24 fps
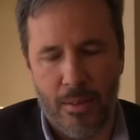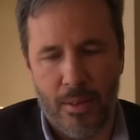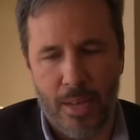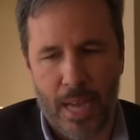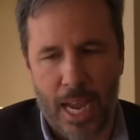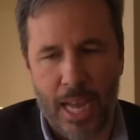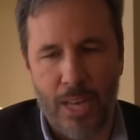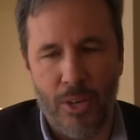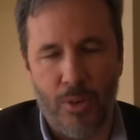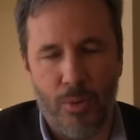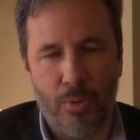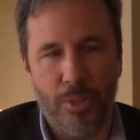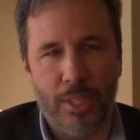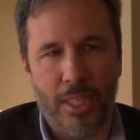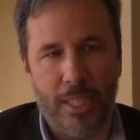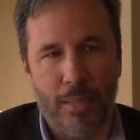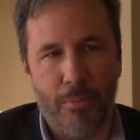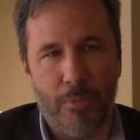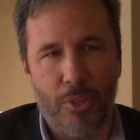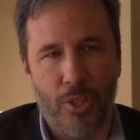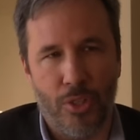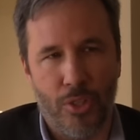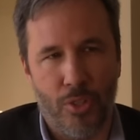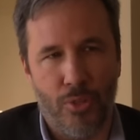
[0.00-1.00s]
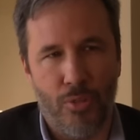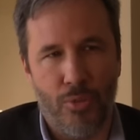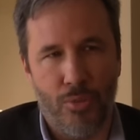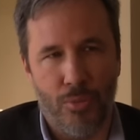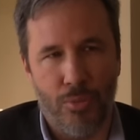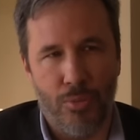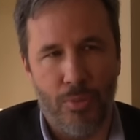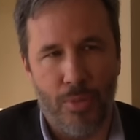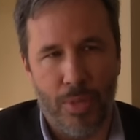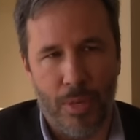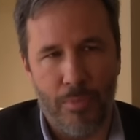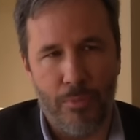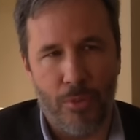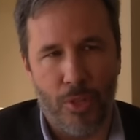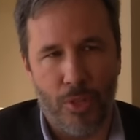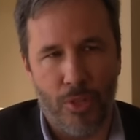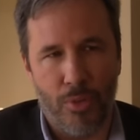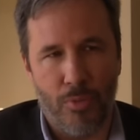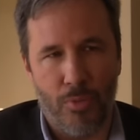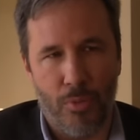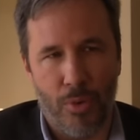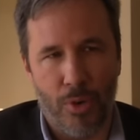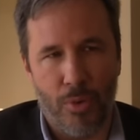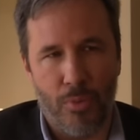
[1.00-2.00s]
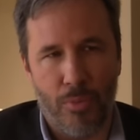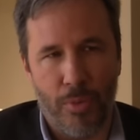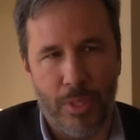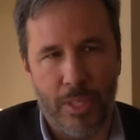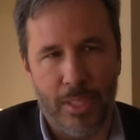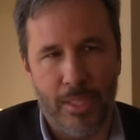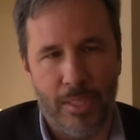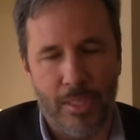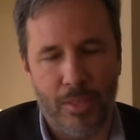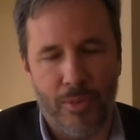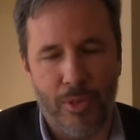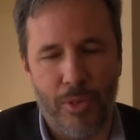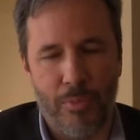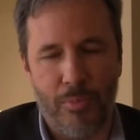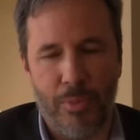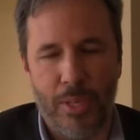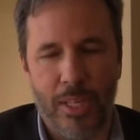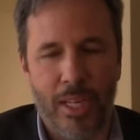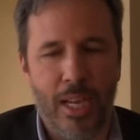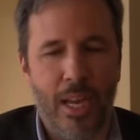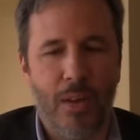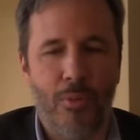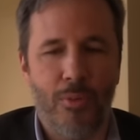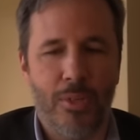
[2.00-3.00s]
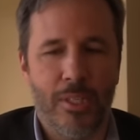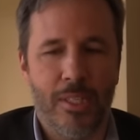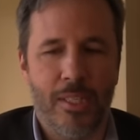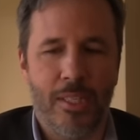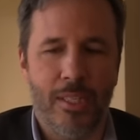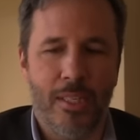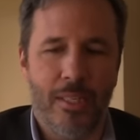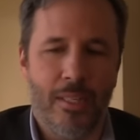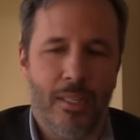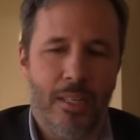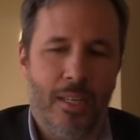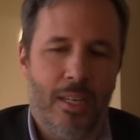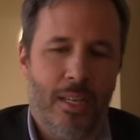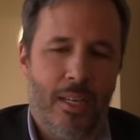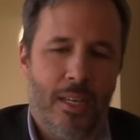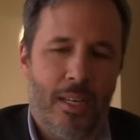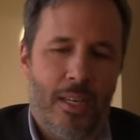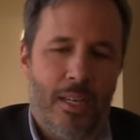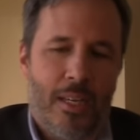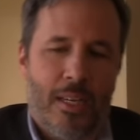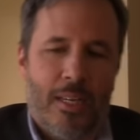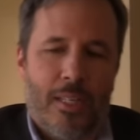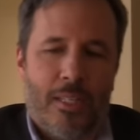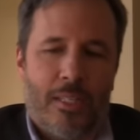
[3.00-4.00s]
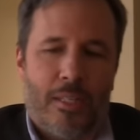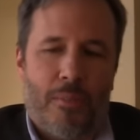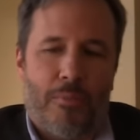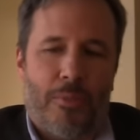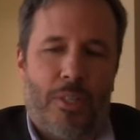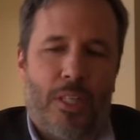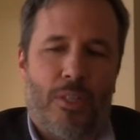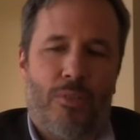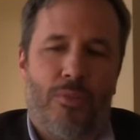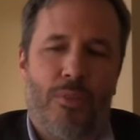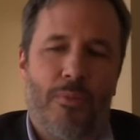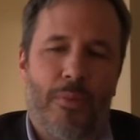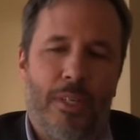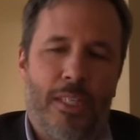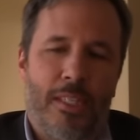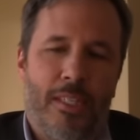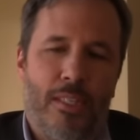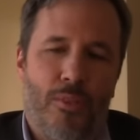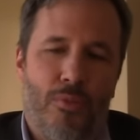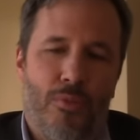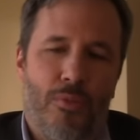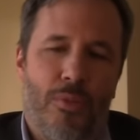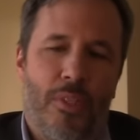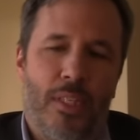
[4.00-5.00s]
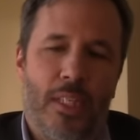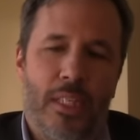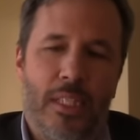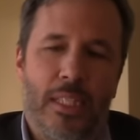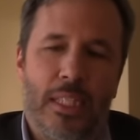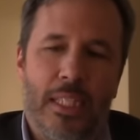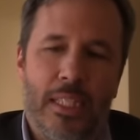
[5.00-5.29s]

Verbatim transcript: I know that I'm going to do, I'm going to work with his screenplay, I always say something to him. I say two things.